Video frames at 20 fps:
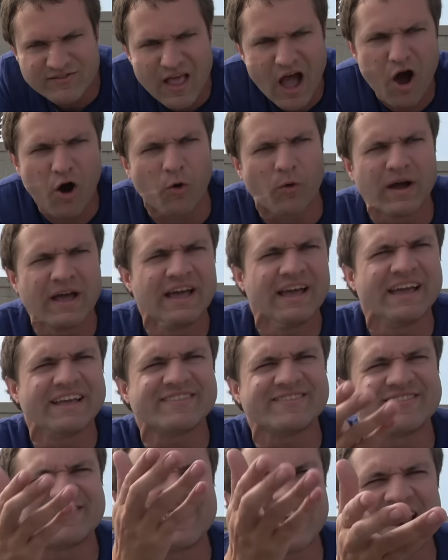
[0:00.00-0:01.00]
No,
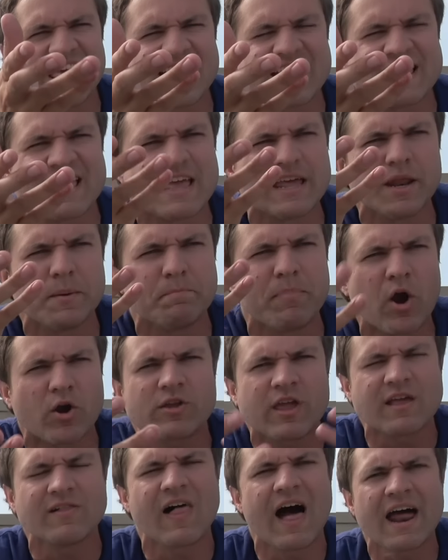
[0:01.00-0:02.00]
it's sitting in a
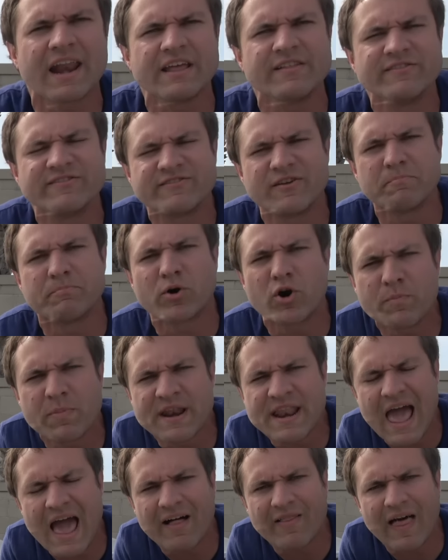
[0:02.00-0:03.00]
parking lot in
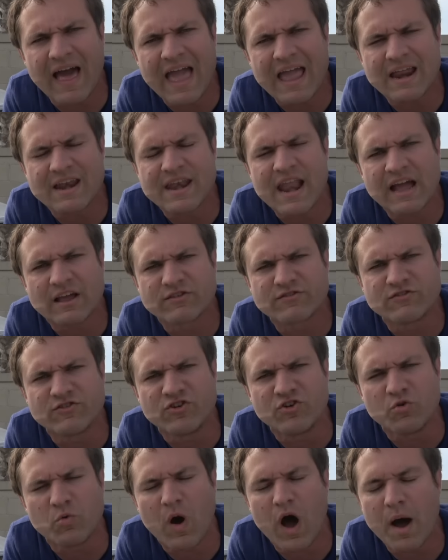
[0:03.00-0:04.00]
suburban LA next
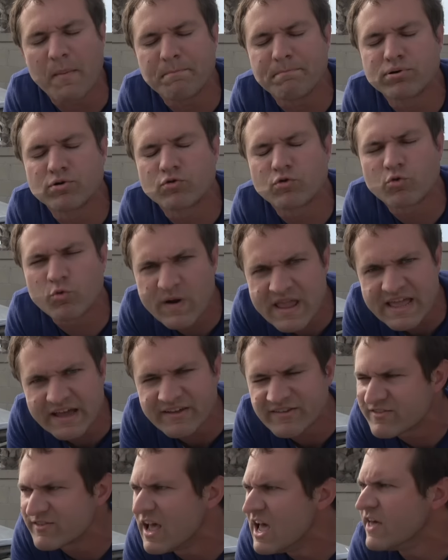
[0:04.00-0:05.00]
to a
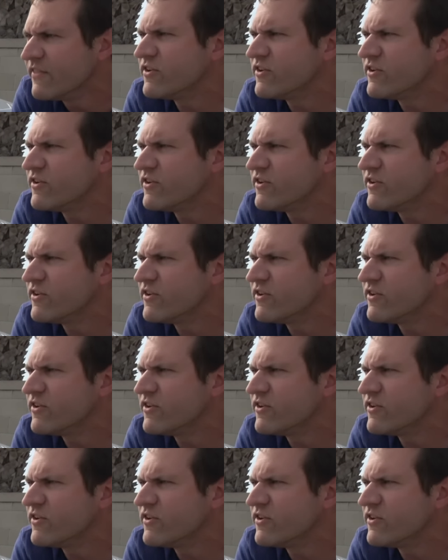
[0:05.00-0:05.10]
Prius.